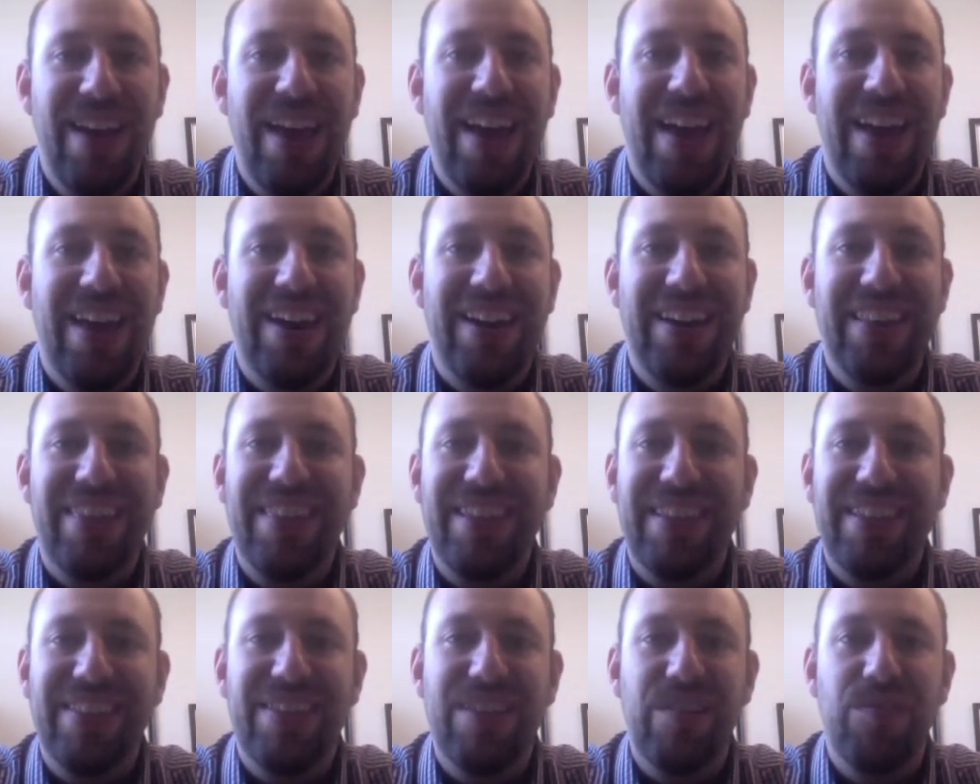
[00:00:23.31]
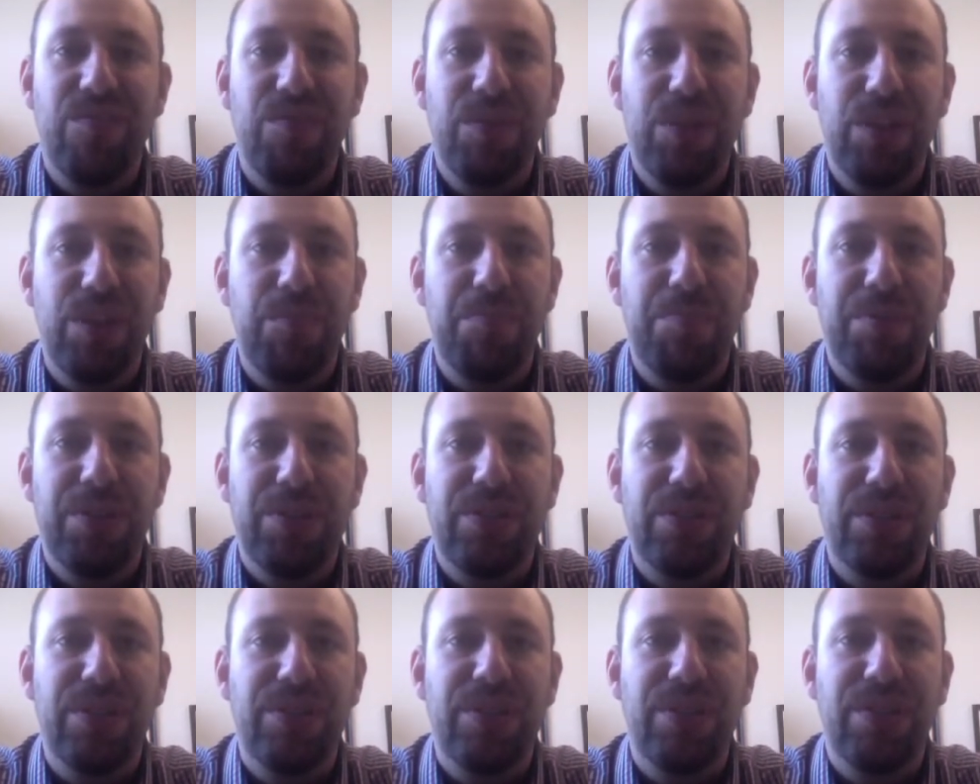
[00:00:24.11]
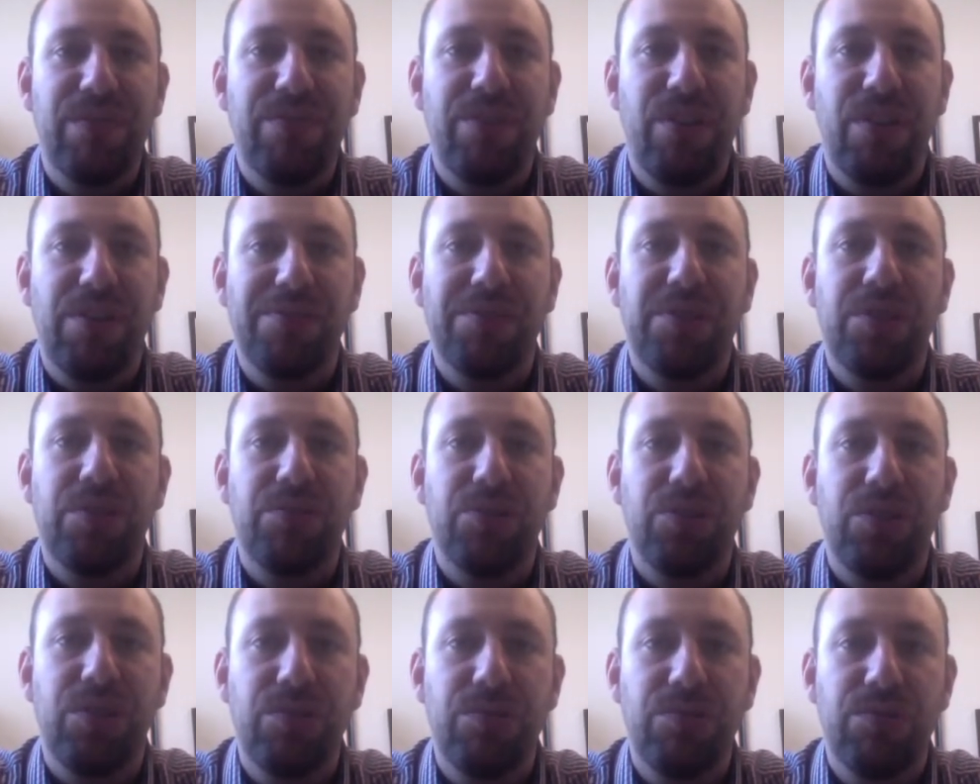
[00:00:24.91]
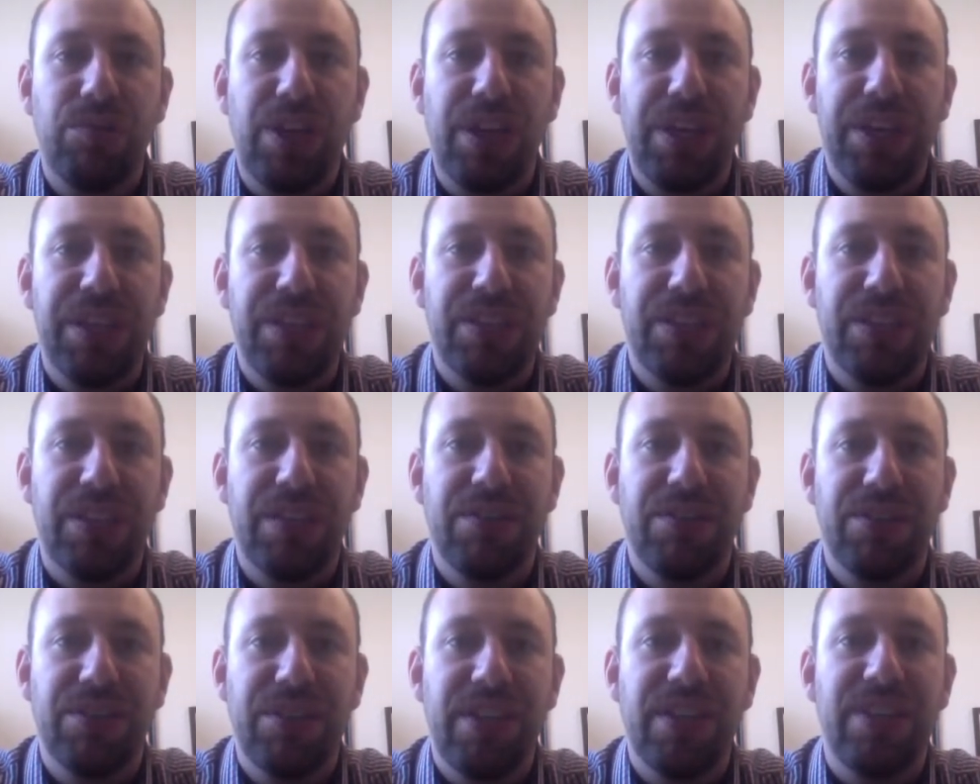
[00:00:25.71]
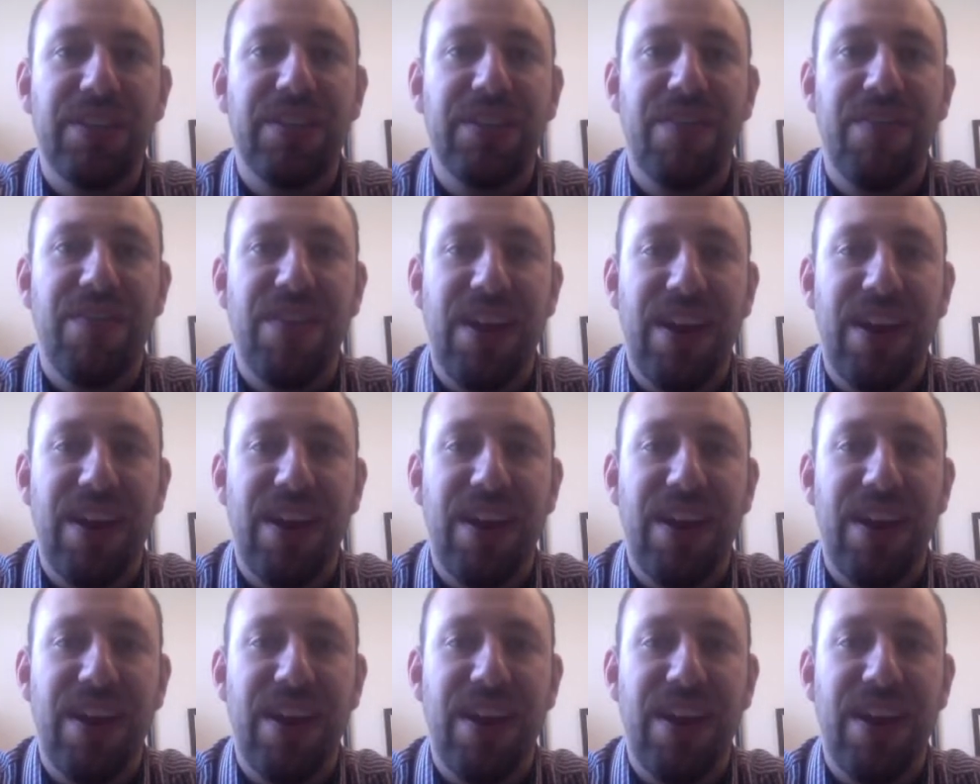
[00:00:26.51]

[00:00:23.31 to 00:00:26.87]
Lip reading: And I think that really business involves those two key skill sets of